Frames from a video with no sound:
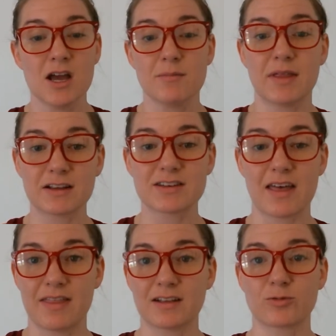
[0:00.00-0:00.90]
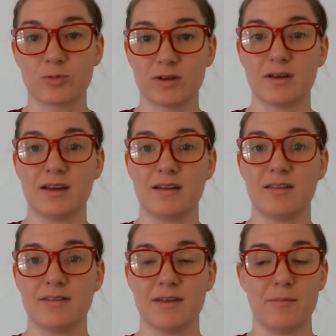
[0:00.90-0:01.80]
but that's really
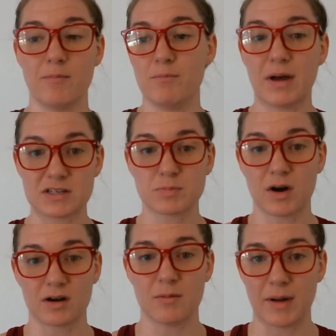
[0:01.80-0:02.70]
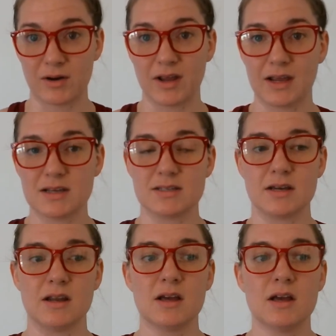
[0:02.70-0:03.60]
the best part about it. Is it